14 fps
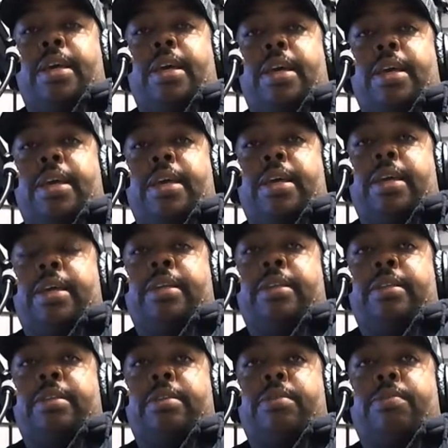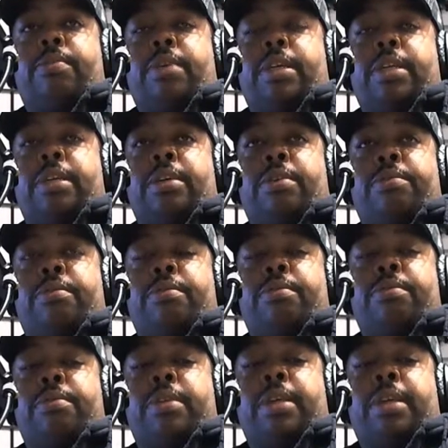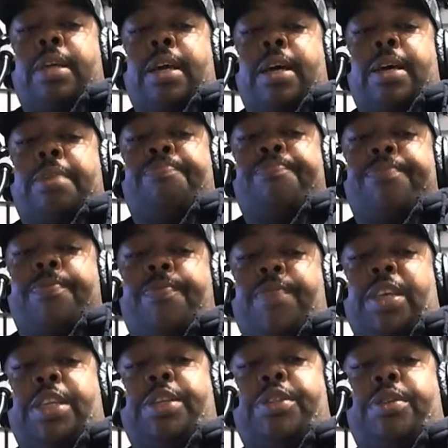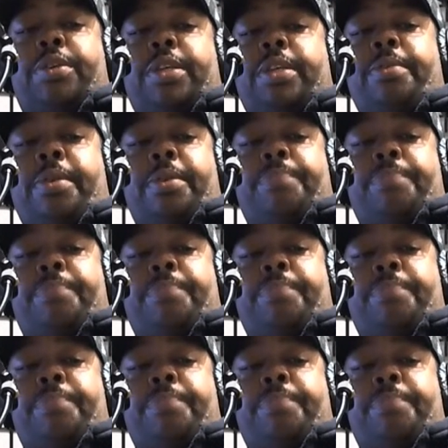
and we're going to go through the finish on it.